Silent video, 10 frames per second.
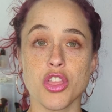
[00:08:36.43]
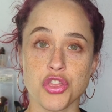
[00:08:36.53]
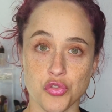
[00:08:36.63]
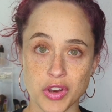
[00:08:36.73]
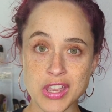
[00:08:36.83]

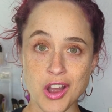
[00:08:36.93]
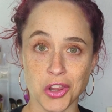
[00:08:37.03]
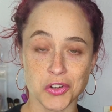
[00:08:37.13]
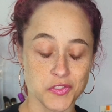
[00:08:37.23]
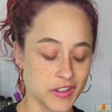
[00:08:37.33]
3
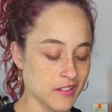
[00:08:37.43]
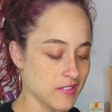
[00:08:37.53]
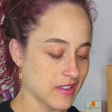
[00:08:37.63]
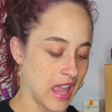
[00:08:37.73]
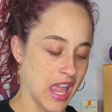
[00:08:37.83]

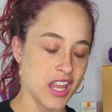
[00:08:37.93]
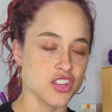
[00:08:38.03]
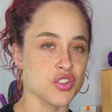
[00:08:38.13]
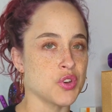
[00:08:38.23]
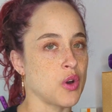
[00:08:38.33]
ColorFix, and
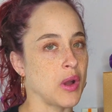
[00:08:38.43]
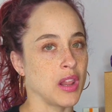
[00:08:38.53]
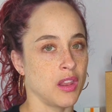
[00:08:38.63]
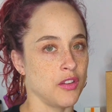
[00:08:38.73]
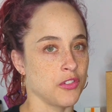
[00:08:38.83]
you know I
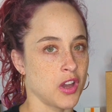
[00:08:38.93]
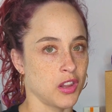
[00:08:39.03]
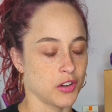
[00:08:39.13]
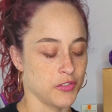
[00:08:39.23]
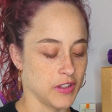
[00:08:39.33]
love
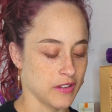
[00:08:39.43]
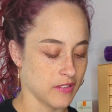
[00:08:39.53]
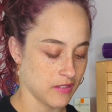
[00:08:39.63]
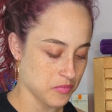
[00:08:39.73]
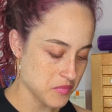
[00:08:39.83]

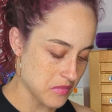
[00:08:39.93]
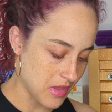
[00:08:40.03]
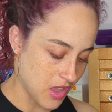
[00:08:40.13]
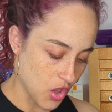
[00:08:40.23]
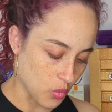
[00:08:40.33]
ColorFix.
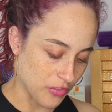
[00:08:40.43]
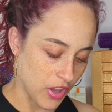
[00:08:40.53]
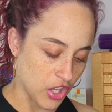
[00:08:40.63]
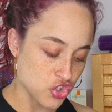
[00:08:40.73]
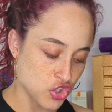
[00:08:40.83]
We've
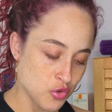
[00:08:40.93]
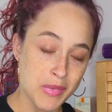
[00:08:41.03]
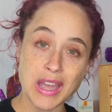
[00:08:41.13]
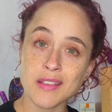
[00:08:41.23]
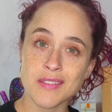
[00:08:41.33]
got 2
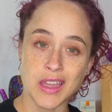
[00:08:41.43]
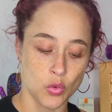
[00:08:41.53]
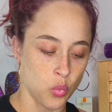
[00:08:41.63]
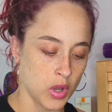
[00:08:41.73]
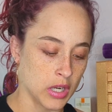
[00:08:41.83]
mattes
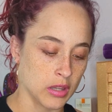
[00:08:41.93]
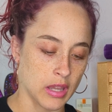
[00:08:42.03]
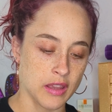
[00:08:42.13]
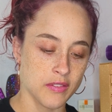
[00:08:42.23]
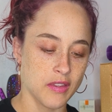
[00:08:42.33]
and 1
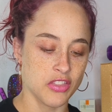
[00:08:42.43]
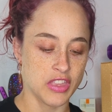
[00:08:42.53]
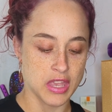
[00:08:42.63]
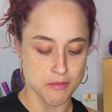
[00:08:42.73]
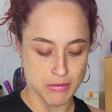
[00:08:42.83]
glaze.
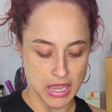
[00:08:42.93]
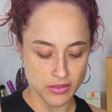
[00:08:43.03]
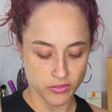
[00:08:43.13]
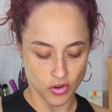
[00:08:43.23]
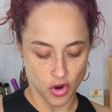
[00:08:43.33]
The
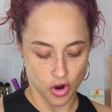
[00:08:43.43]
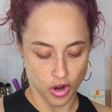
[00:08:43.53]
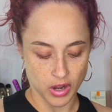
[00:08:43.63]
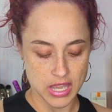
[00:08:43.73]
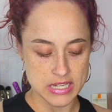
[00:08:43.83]
mattes
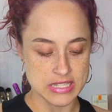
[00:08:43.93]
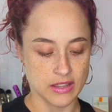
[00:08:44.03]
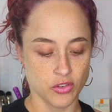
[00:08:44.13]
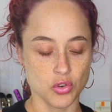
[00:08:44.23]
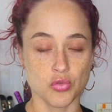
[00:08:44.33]
are
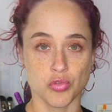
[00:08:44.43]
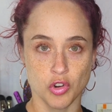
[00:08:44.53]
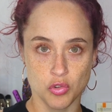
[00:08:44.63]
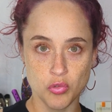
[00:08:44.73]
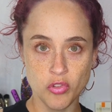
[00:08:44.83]
Desert
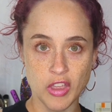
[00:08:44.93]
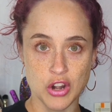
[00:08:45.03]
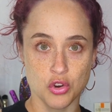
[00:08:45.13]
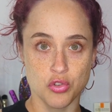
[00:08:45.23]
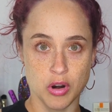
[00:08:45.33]
Rose
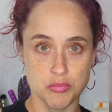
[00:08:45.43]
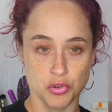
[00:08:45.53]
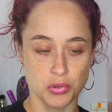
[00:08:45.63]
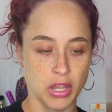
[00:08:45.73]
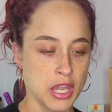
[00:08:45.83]
and Creme
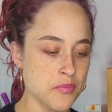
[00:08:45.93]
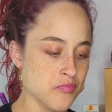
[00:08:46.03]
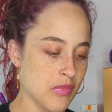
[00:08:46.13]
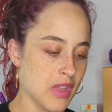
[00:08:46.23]
Brulee,